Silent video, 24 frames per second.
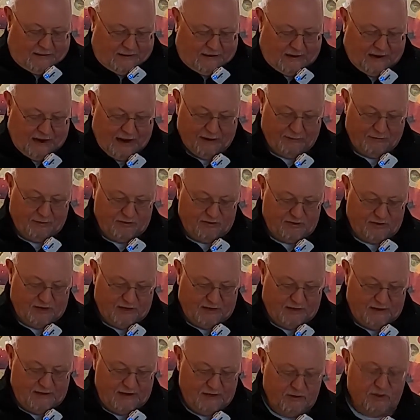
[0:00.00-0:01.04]
And
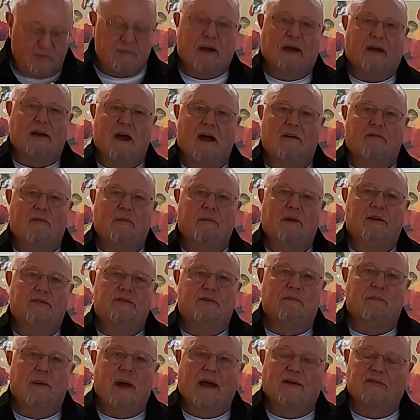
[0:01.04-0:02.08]
he was my
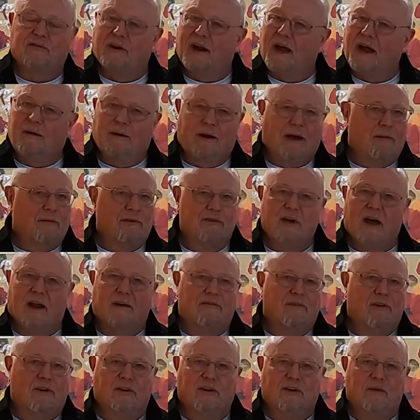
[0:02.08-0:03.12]
confirmation pastor, and I was not a
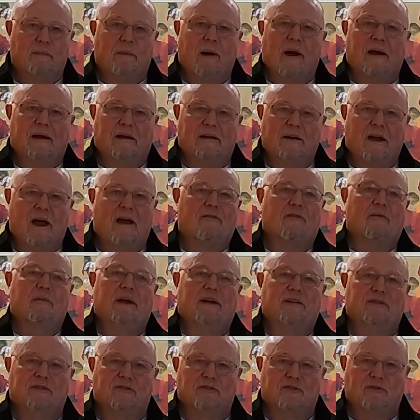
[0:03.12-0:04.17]
very good
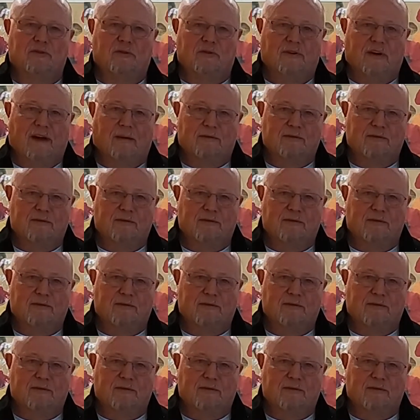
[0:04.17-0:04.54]
confirmation student.